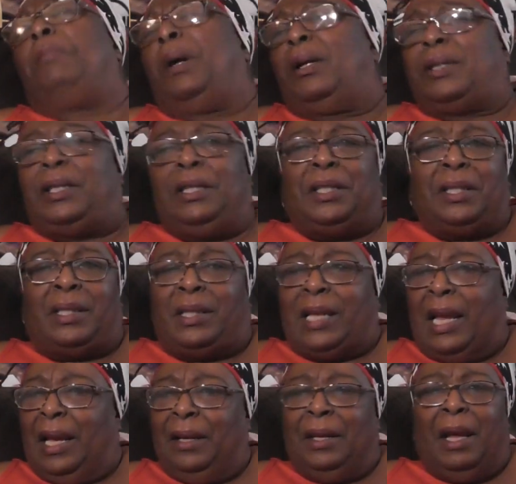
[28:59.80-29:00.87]
of mercy, just
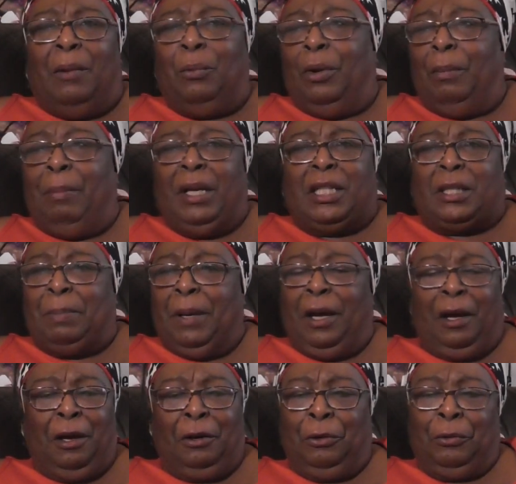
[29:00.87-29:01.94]
saying that one makes me
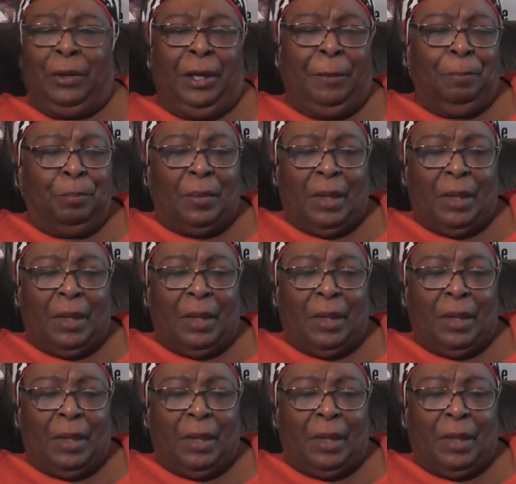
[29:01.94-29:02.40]
hungry.